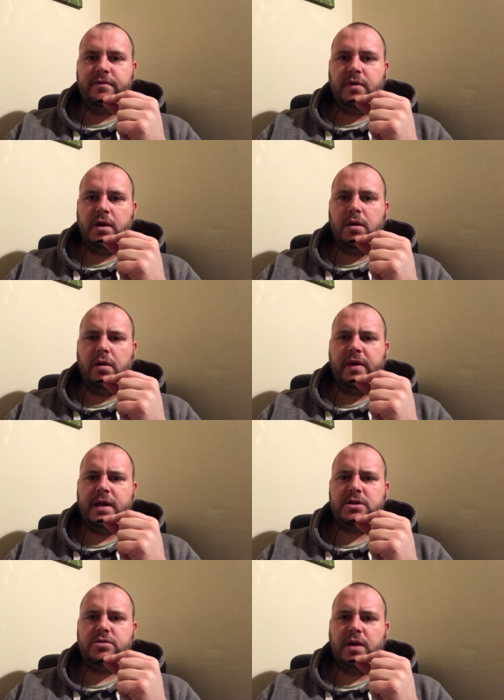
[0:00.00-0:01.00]
got that
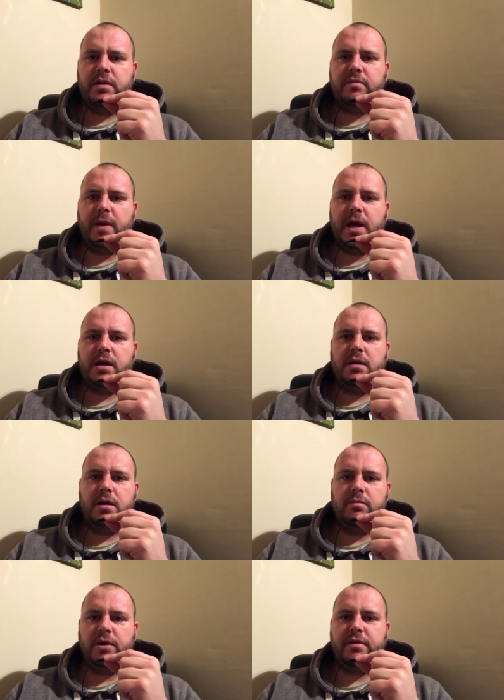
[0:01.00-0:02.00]
strength back in
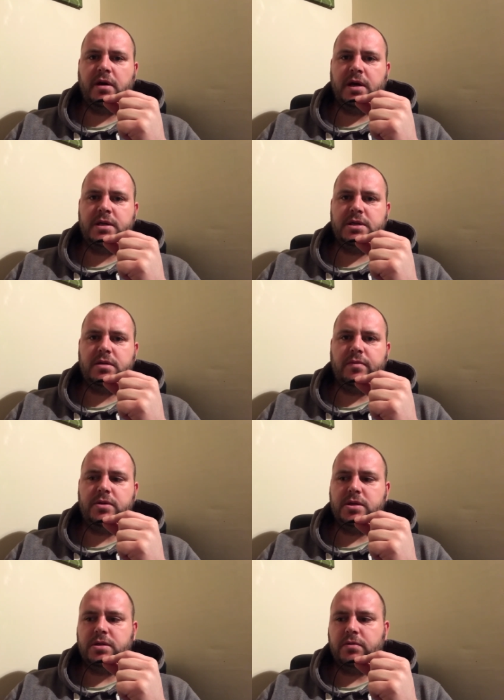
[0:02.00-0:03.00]
my thighs
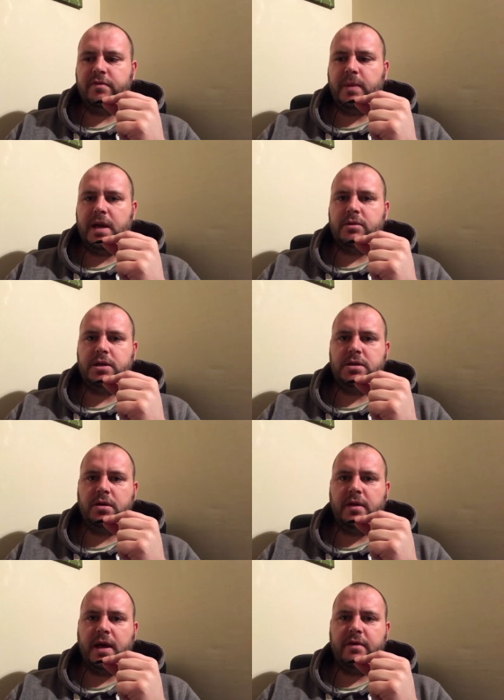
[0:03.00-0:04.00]
to sort of be able to do
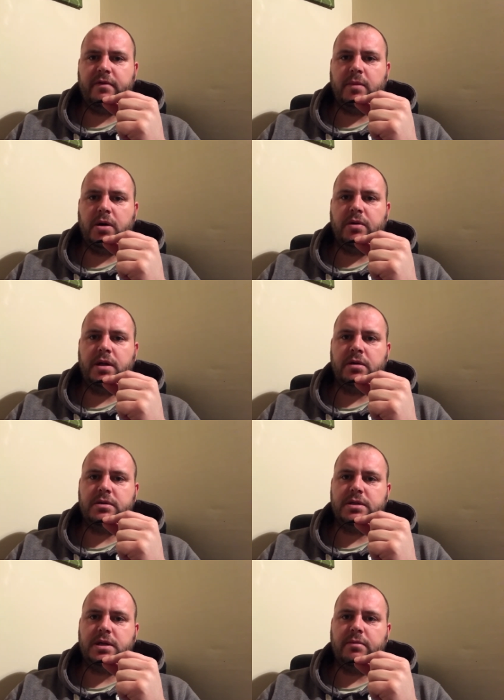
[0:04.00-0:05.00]
that if I'm holding on to
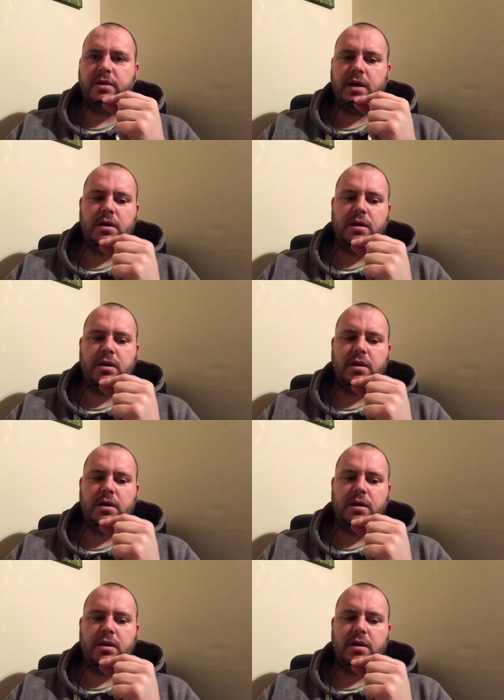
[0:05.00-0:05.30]
something.